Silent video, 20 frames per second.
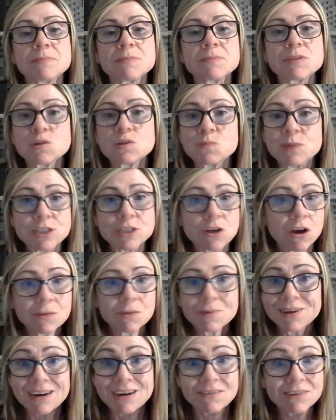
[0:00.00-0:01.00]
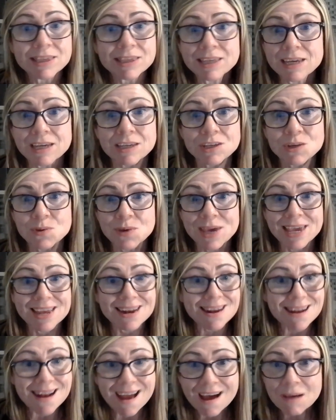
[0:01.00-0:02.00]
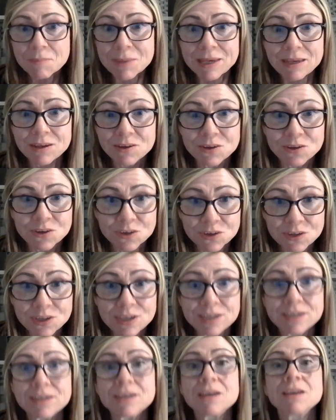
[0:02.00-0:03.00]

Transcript: So we talk about everything. You cannot make a good